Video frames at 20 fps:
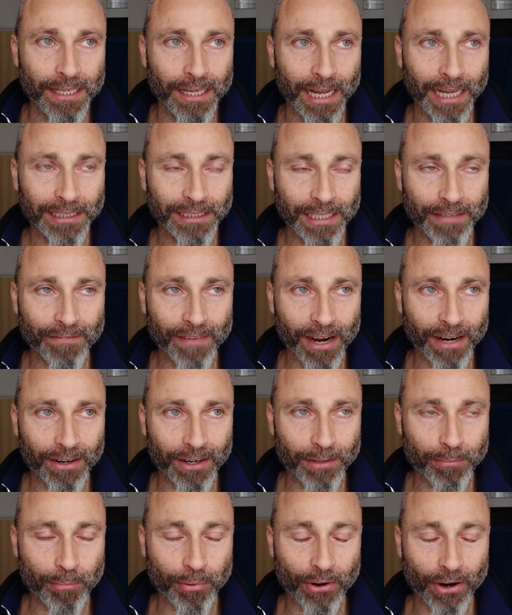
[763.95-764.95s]

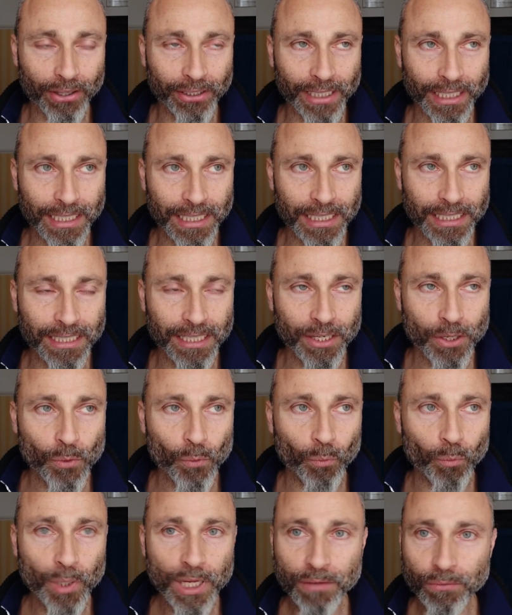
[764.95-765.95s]
antiviral protein,
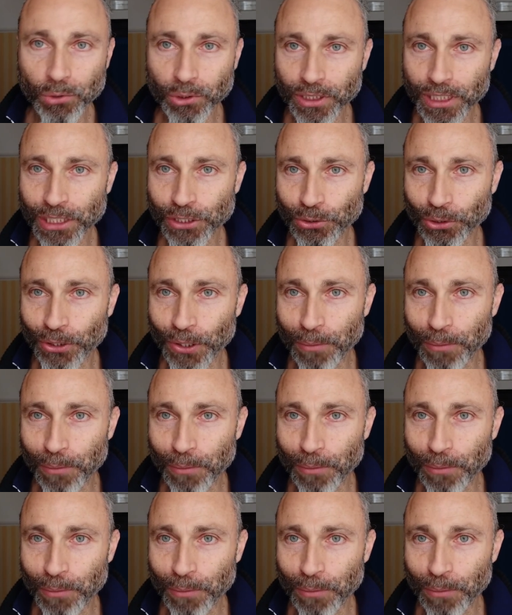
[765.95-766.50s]
we would need to